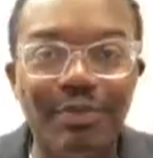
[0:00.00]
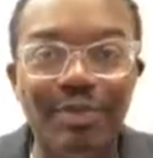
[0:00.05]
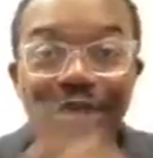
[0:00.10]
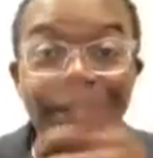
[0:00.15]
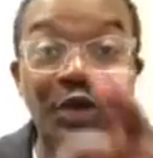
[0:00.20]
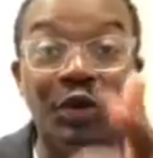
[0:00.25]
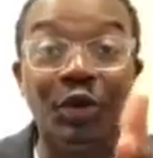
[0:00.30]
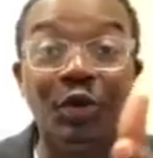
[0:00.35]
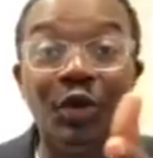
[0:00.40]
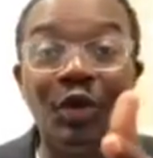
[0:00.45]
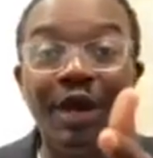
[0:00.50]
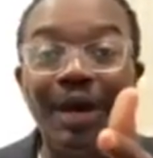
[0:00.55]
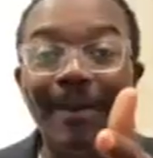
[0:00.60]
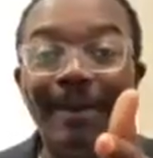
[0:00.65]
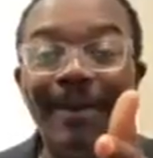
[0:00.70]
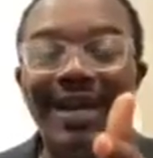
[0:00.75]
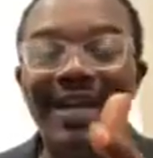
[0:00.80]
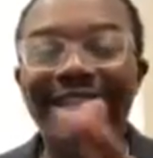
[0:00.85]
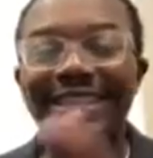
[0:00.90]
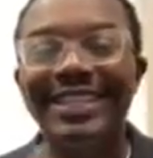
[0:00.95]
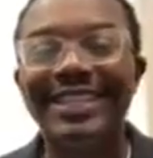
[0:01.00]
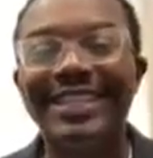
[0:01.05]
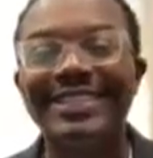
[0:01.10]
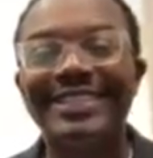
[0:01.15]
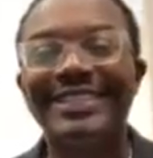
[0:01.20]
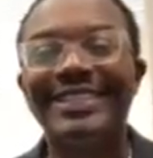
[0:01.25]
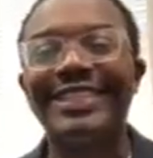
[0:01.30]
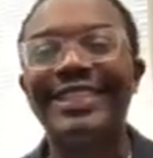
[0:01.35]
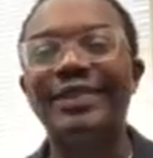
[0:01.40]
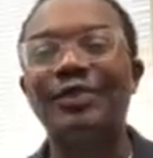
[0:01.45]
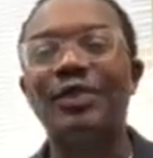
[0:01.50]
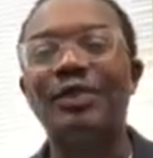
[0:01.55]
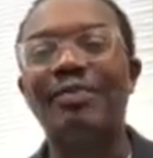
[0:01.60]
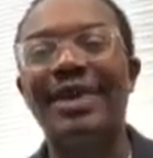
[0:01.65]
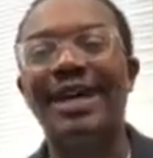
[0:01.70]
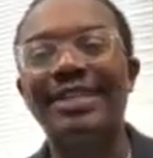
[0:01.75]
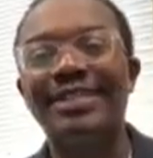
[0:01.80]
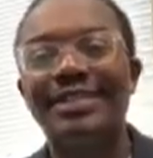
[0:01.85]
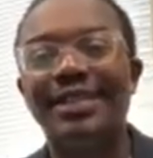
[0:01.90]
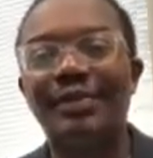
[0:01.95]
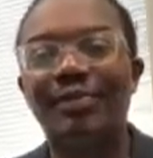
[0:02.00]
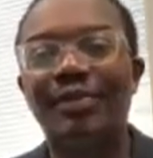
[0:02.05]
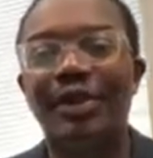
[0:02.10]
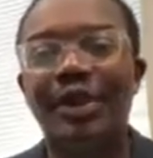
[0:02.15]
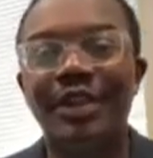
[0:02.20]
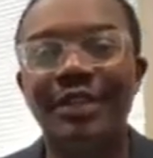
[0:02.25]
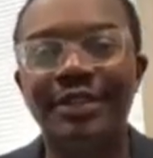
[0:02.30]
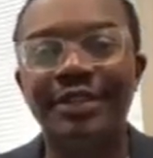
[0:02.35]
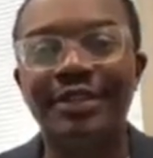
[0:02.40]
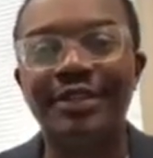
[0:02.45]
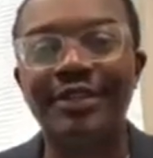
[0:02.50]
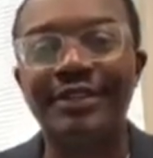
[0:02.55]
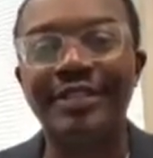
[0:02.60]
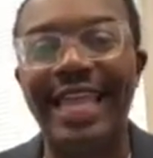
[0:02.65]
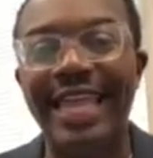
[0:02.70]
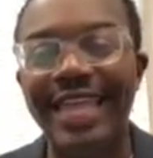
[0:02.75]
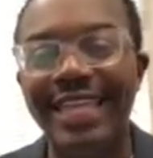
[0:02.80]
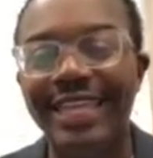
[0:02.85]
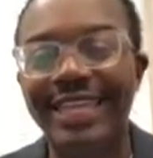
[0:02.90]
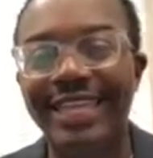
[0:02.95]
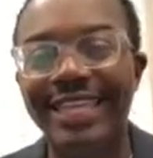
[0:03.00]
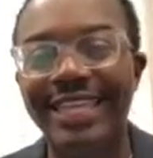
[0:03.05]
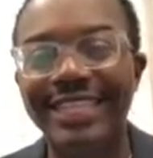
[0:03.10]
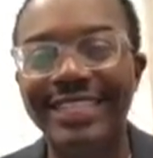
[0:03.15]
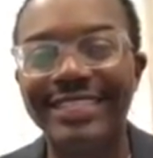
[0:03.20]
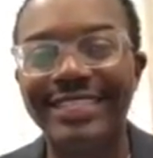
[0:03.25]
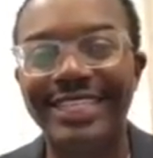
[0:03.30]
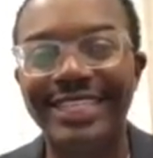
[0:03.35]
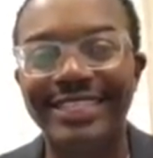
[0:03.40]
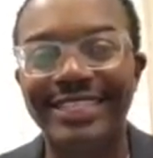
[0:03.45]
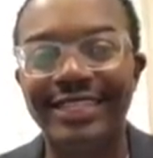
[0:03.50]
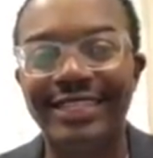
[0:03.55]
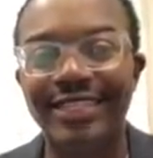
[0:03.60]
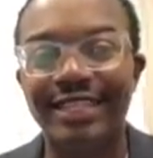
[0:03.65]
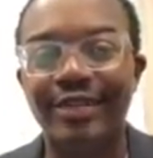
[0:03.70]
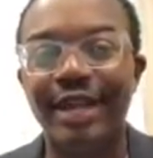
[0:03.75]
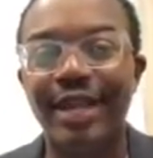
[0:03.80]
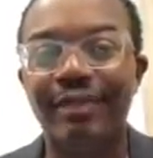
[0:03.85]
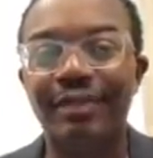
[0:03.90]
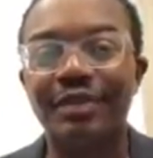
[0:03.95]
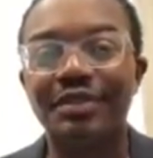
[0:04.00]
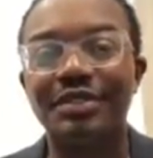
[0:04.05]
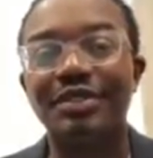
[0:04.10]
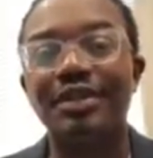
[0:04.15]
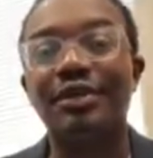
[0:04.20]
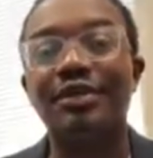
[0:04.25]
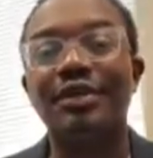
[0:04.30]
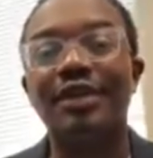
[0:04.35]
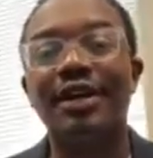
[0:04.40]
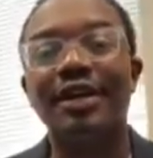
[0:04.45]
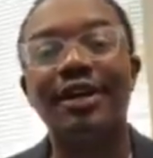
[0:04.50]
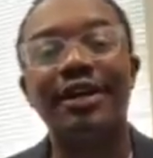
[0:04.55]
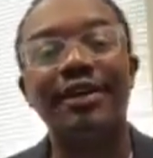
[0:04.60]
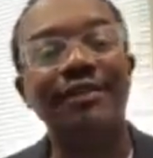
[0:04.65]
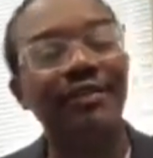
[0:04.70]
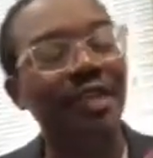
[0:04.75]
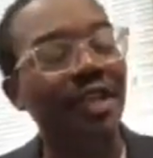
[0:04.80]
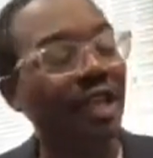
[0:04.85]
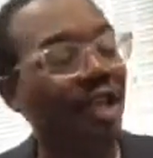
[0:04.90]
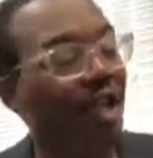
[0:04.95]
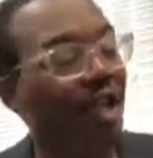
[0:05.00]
Bill McCleskey with Mitech Partners, and this is another episode of